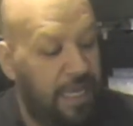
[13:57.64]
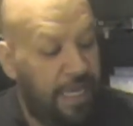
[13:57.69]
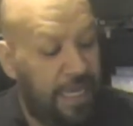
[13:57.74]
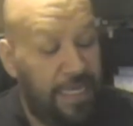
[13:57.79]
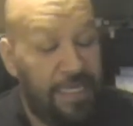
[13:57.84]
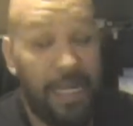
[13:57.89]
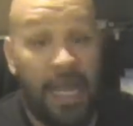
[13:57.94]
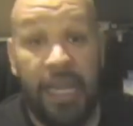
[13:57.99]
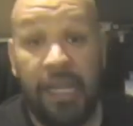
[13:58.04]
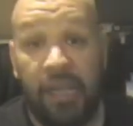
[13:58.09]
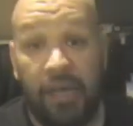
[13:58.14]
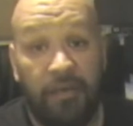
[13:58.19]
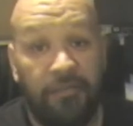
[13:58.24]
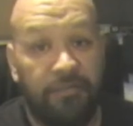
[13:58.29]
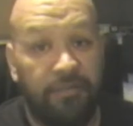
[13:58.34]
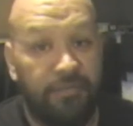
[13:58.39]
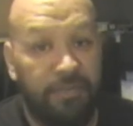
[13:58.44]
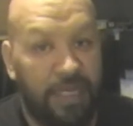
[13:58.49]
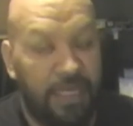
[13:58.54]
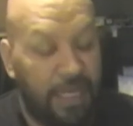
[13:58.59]
And I love
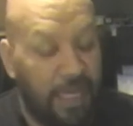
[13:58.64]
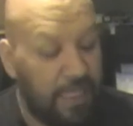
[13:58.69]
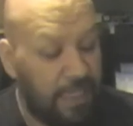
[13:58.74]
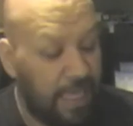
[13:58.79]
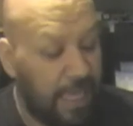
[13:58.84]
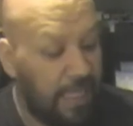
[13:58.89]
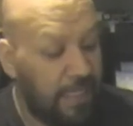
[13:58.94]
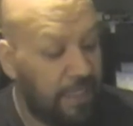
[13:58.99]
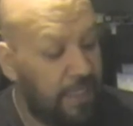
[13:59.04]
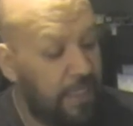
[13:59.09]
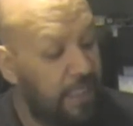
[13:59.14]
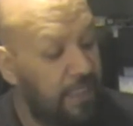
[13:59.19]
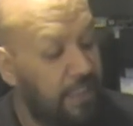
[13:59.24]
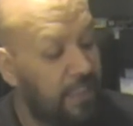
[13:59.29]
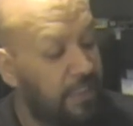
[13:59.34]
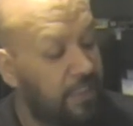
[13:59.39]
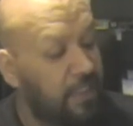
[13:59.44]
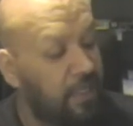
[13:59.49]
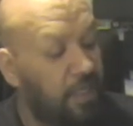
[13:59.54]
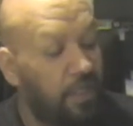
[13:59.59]
them, man. I think
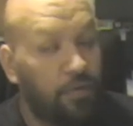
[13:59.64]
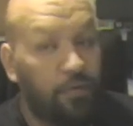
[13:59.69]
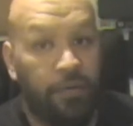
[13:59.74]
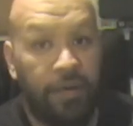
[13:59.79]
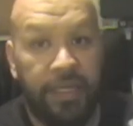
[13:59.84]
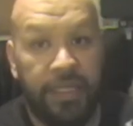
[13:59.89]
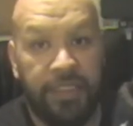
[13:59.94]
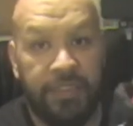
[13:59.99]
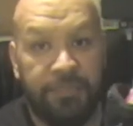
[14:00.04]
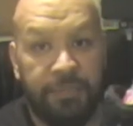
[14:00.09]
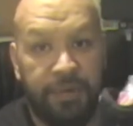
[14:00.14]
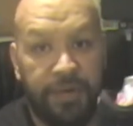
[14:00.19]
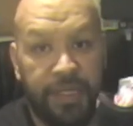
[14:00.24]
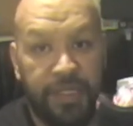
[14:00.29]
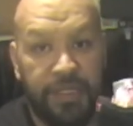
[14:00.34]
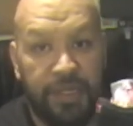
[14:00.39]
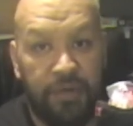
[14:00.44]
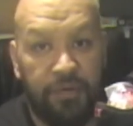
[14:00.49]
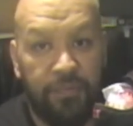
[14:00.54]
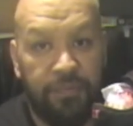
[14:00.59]
this colorway is pretty
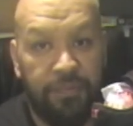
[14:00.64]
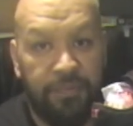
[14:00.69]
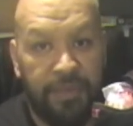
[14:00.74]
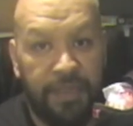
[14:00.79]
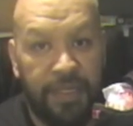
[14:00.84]
dope.